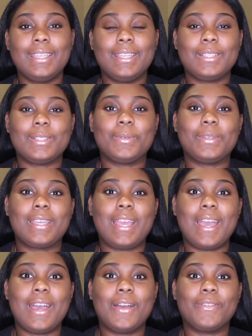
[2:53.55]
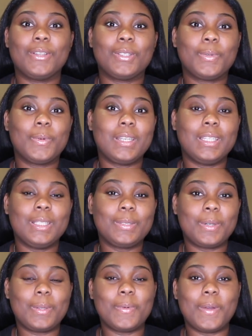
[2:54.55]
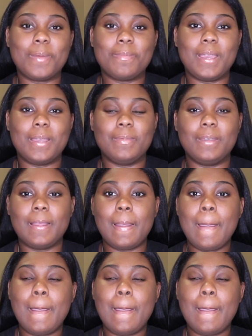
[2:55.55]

and so we can have a 2021 baby.